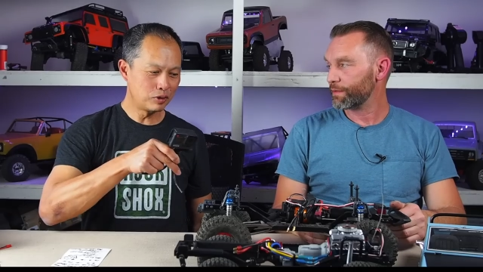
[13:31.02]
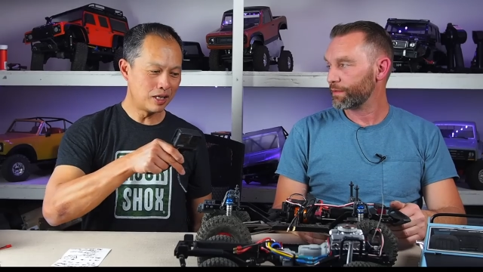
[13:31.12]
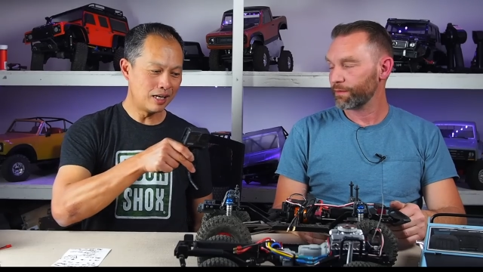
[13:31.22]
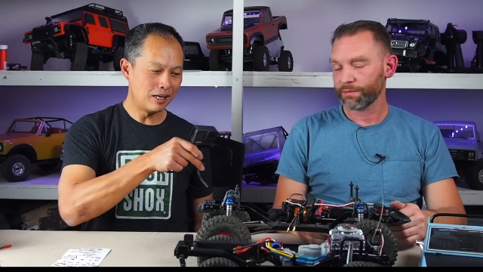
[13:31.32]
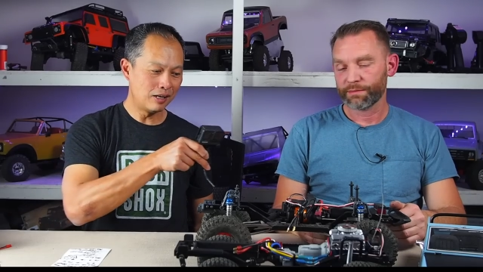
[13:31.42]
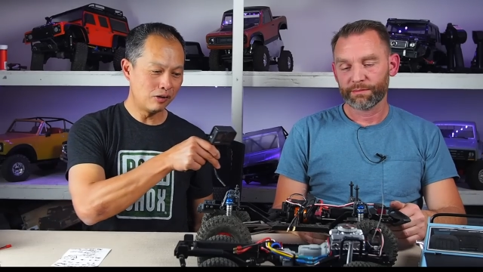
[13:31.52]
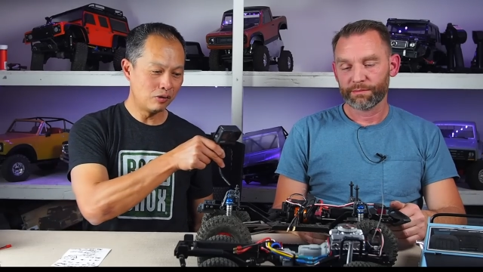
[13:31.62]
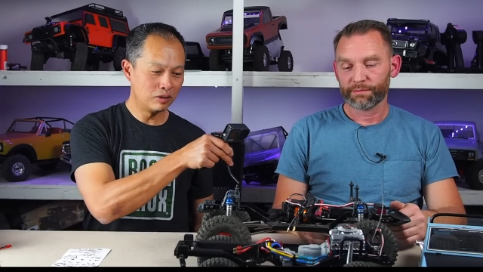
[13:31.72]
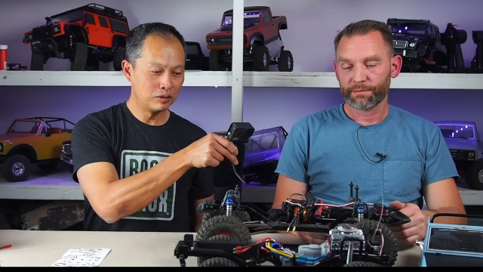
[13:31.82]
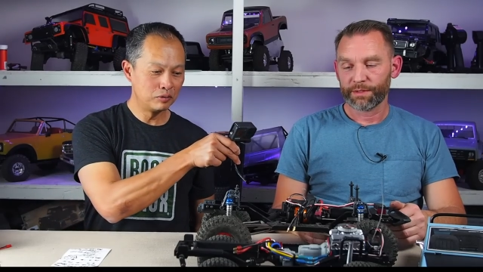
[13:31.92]

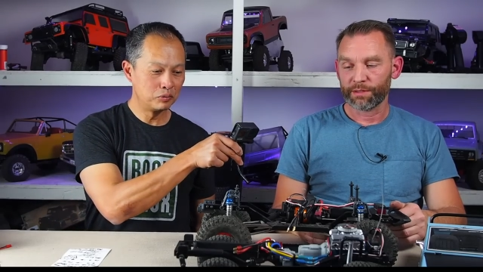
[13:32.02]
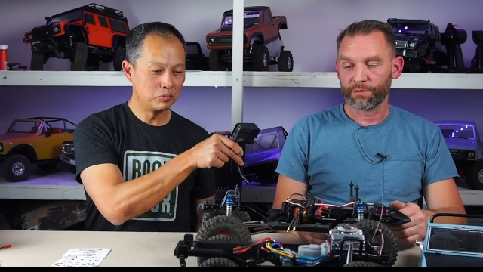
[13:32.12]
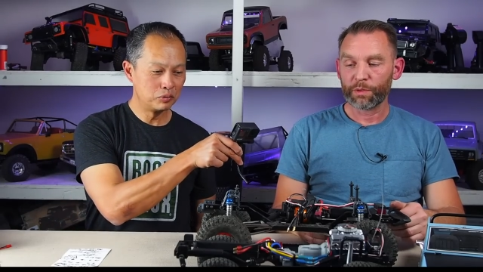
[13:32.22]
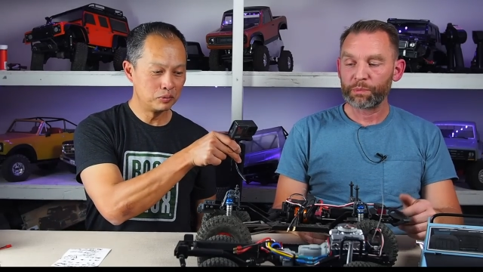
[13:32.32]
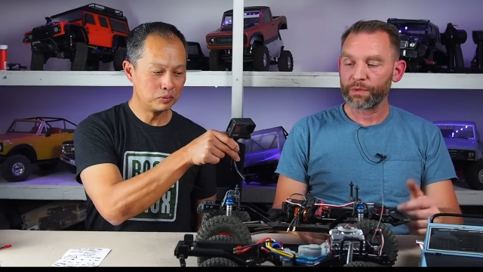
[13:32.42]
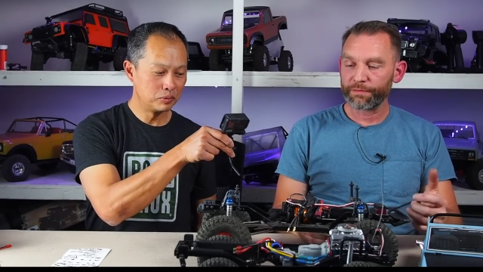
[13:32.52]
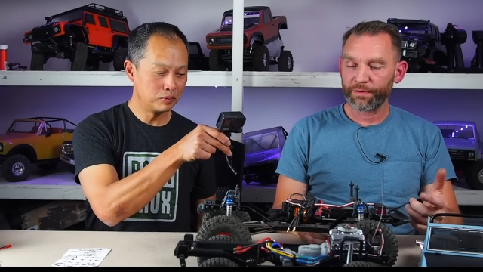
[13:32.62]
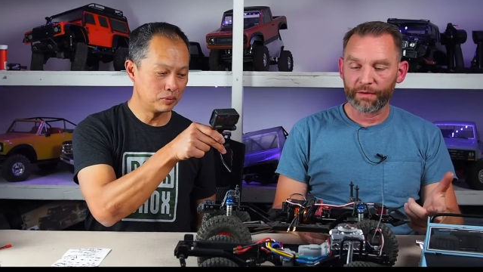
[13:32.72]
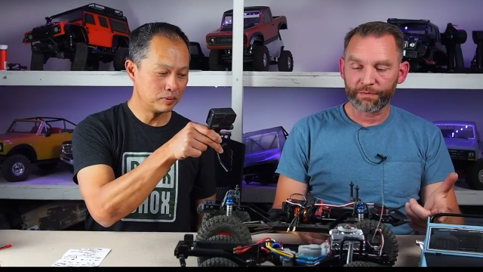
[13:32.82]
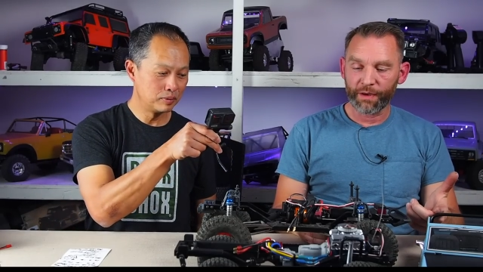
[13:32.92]
Speaker 1: Wow
Speaker 2: you know,
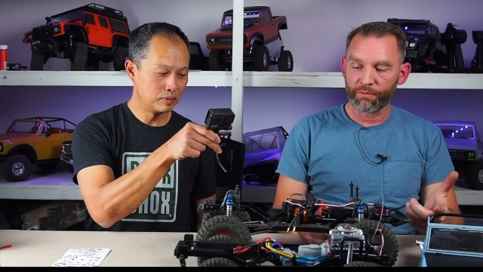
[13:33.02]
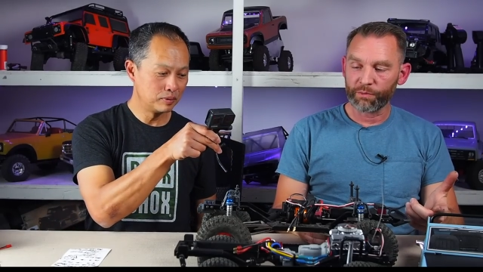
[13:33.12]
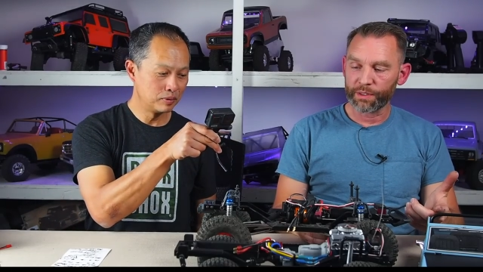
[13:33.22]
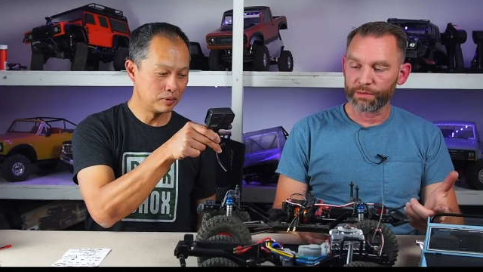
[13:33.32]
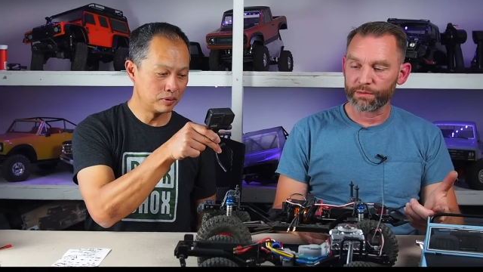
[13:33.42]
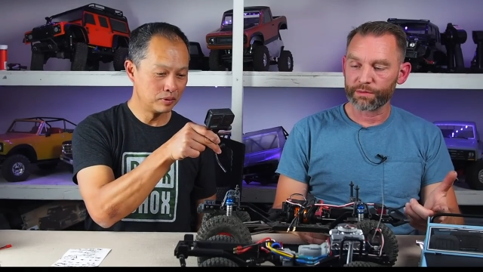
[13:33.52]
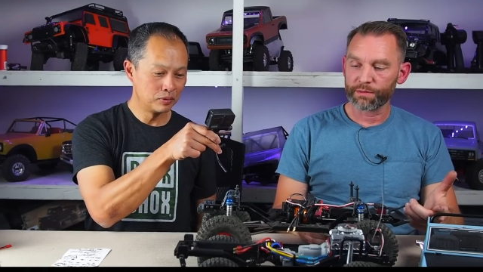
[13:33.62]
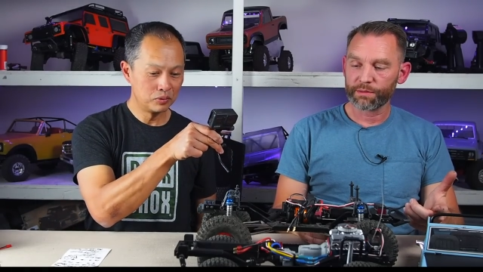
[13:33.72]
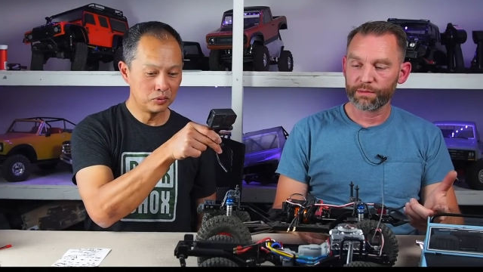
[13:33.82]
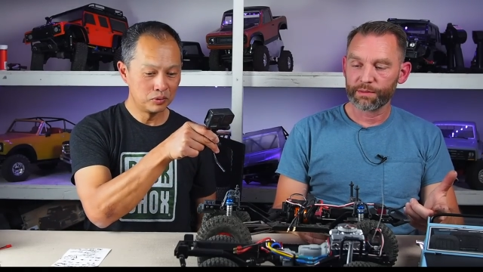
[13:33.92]
1.55
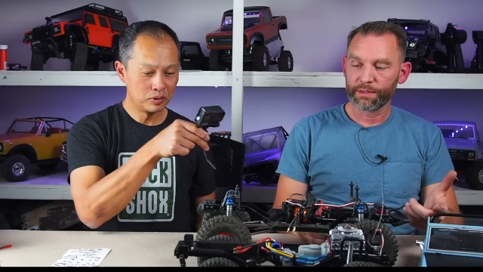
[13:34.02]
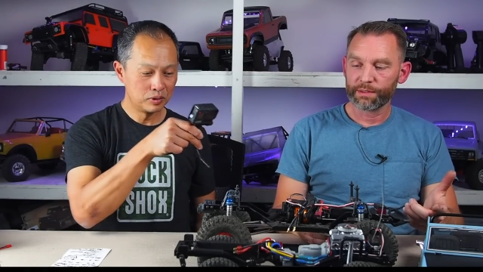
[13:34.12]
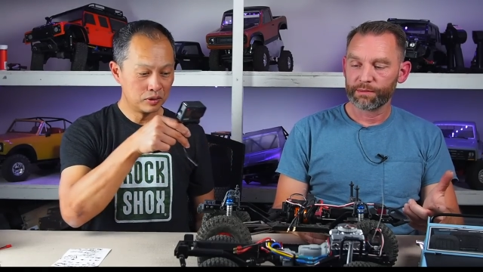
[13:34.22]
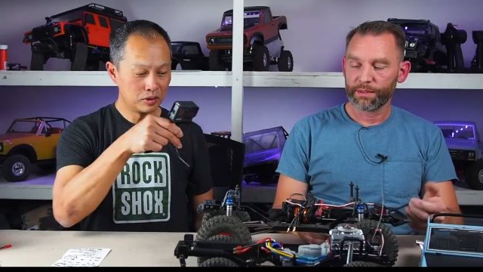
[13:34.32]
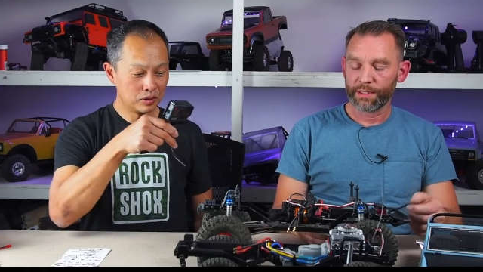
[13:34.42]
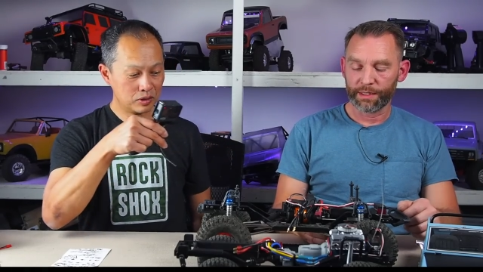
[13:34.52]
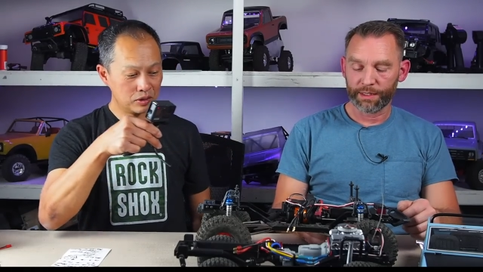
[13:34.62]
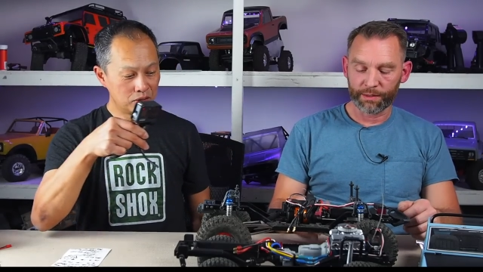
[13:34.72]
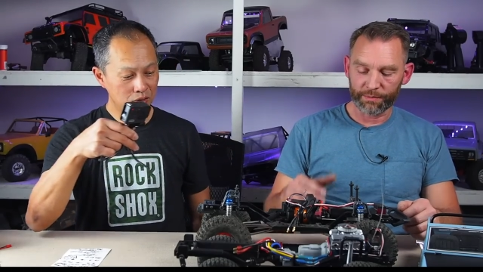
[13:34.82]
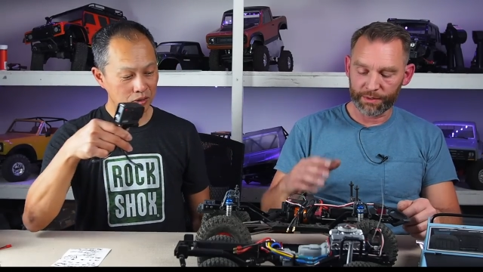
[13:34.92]
wheels.
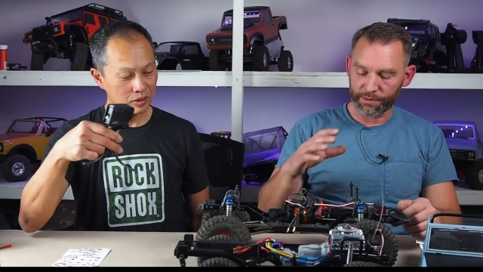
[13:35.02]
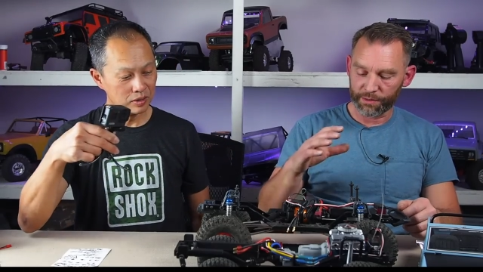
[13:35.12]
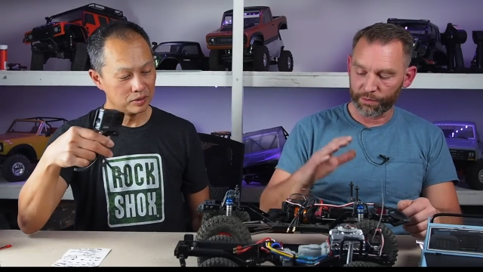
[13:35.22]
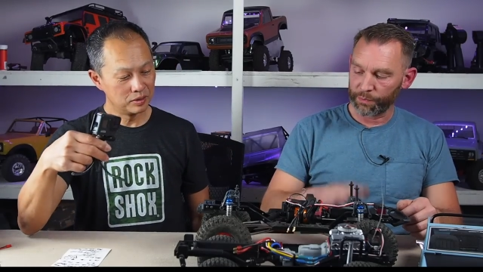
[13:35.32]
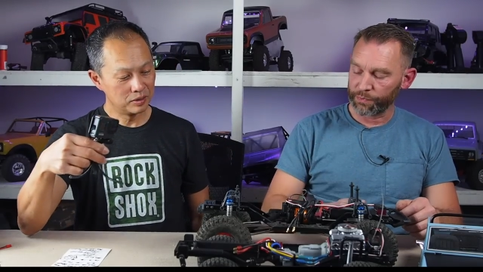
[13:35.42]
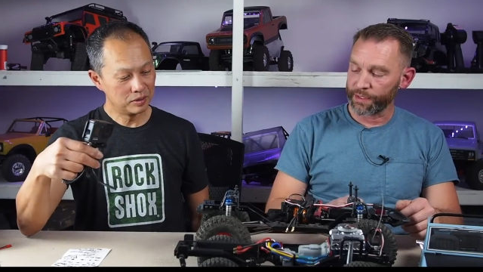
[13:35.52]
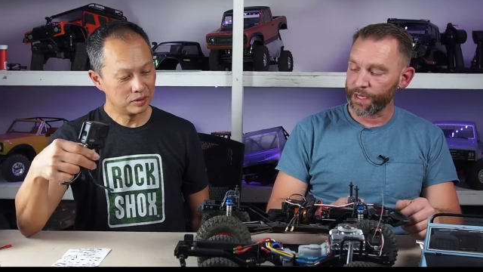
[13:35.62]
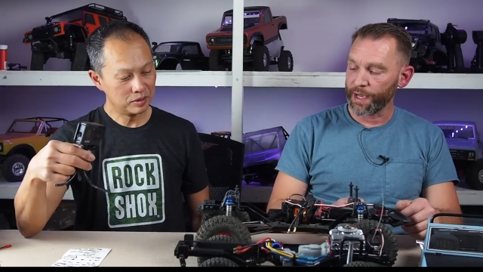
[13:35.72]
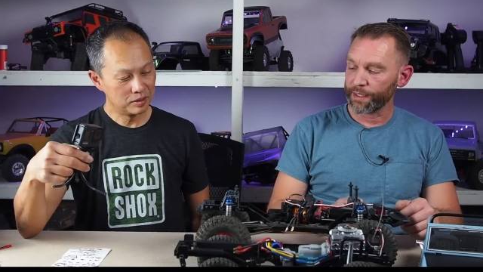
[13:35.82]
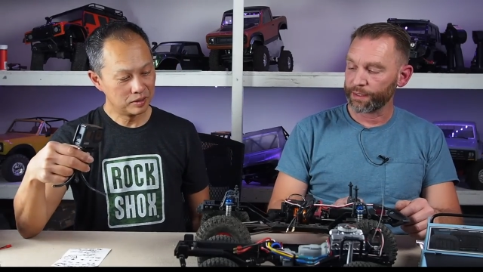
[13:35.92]
Um, here's your
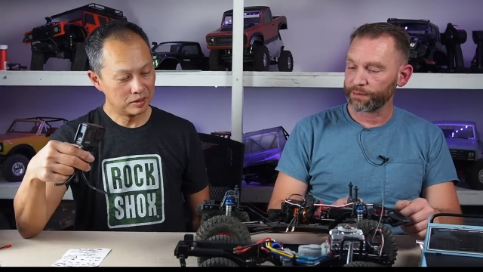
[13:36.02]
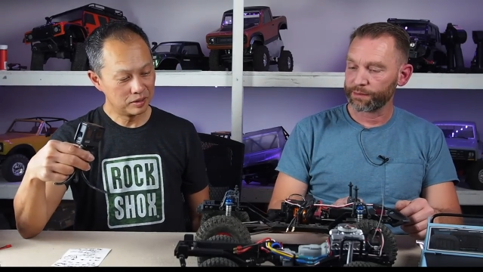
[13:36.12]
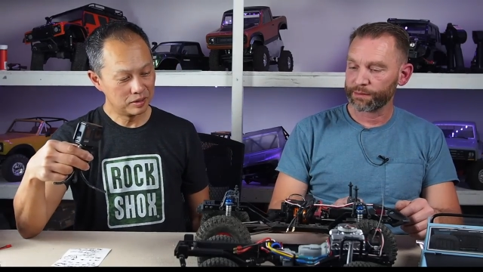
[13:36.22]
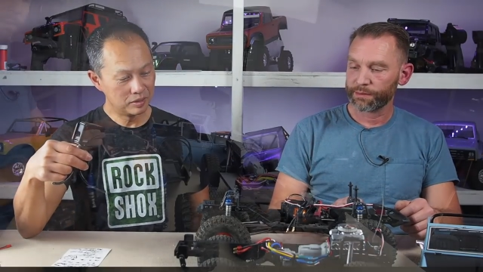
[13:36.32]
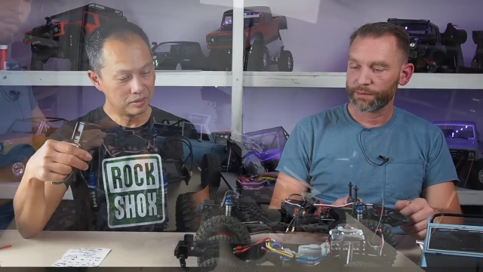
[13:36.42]
1.9s.